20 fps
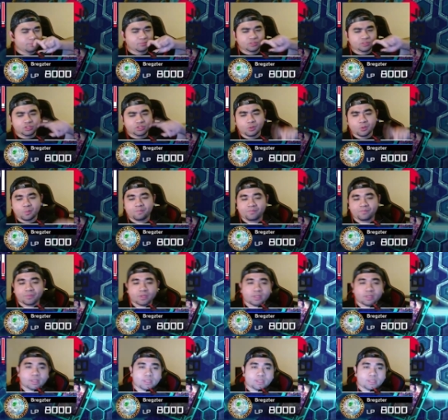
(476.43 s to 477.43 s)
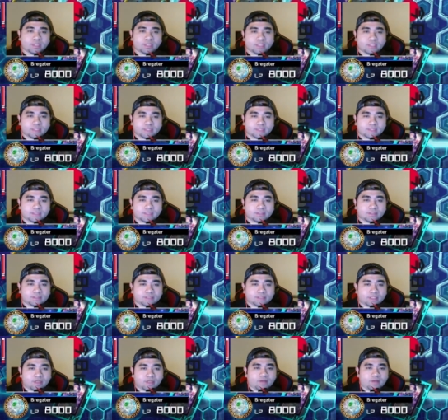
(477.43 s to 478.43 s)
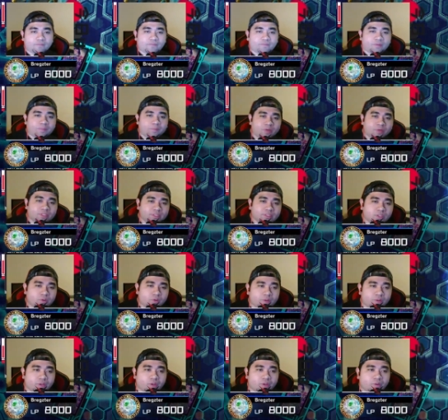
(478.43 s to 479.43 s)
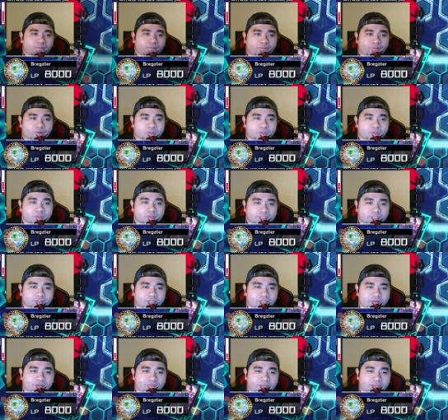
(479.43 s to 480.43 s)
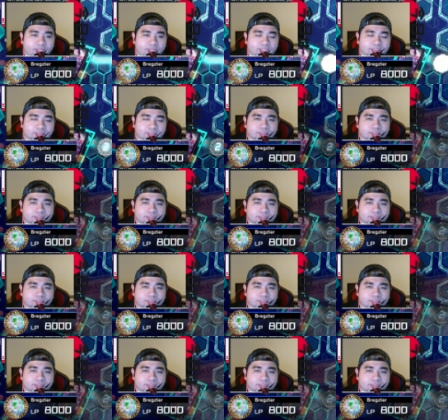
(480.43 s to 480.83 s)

So to start off, our opponent is going first with Extravagance.